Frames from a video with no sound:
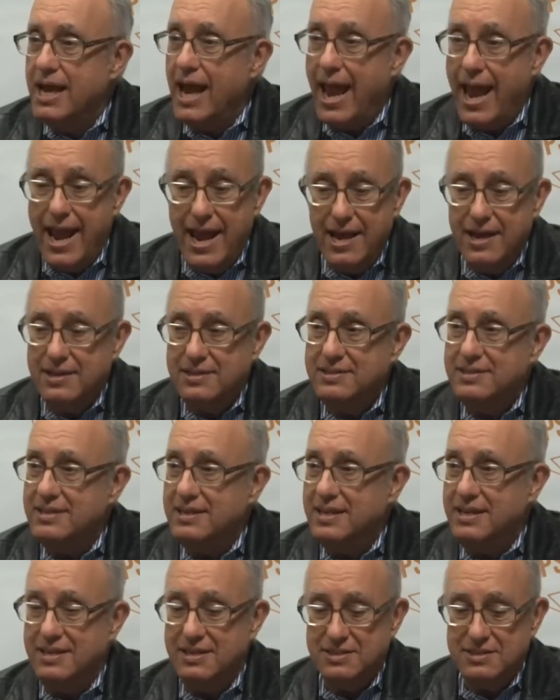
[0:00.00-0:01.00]
and
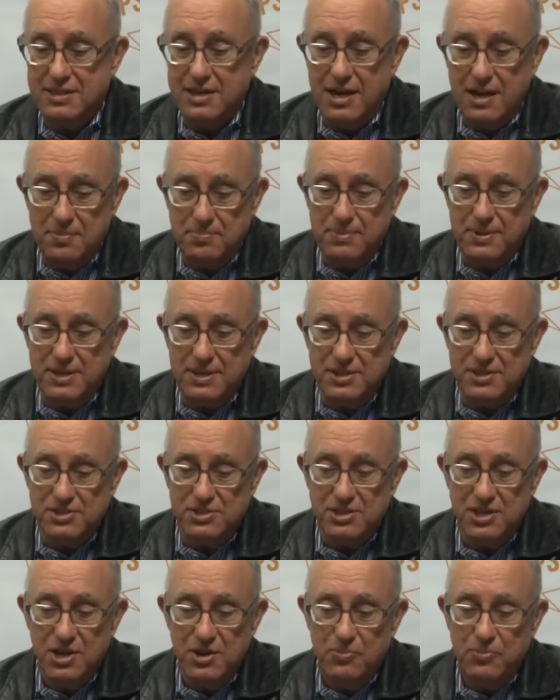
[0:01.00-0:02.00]
in
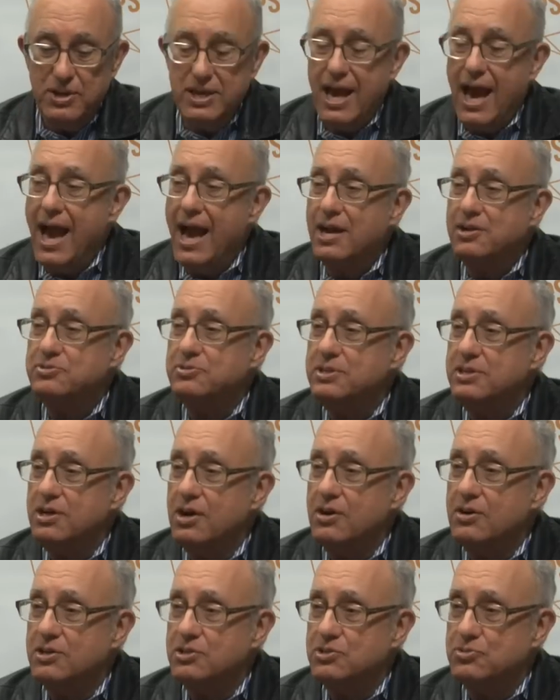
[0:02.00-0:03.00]
companies, mm. we actually
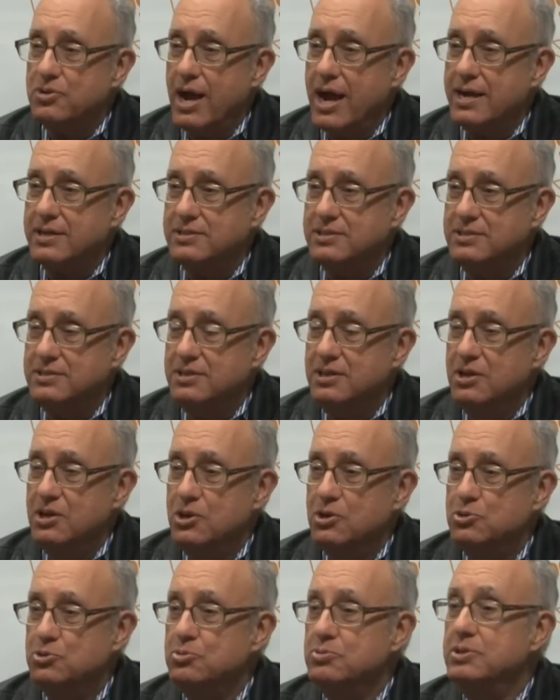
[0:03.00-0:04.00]
are attracted
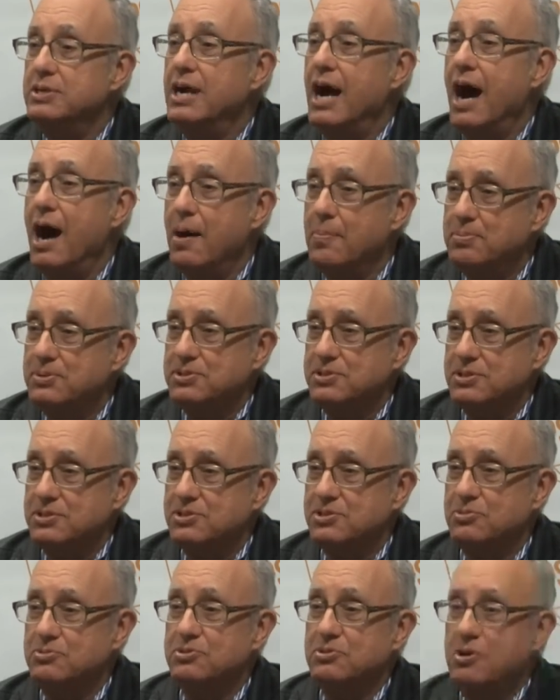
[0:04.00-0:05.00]
to the opposite.
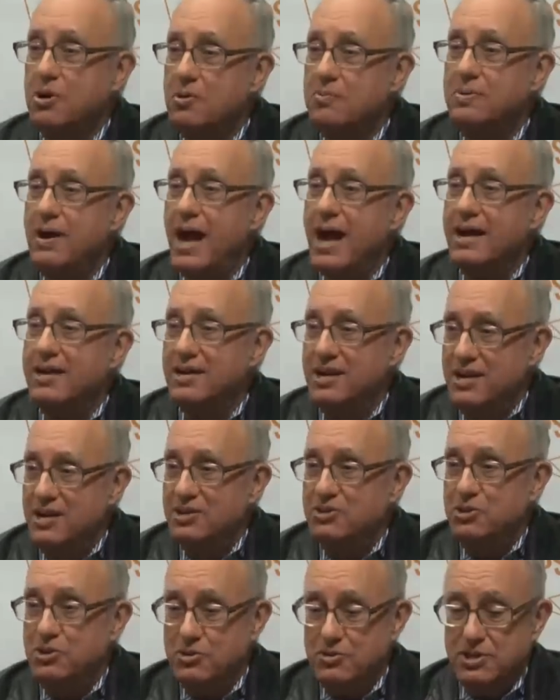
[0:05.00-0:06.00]
So to go back
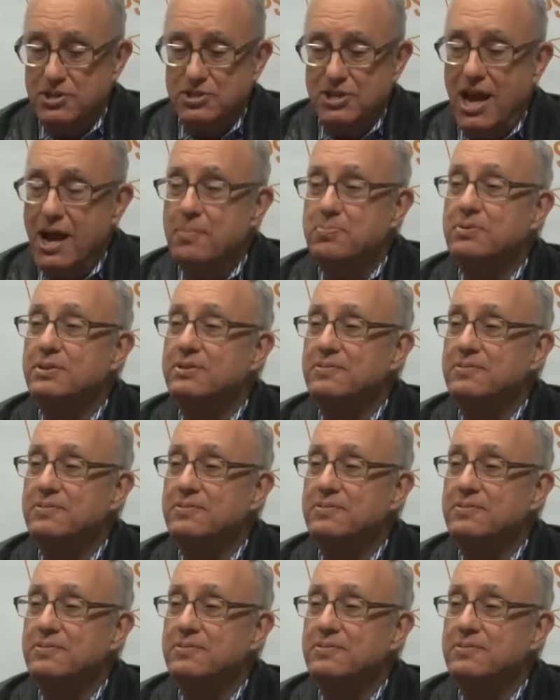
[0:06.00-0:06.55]
to your example,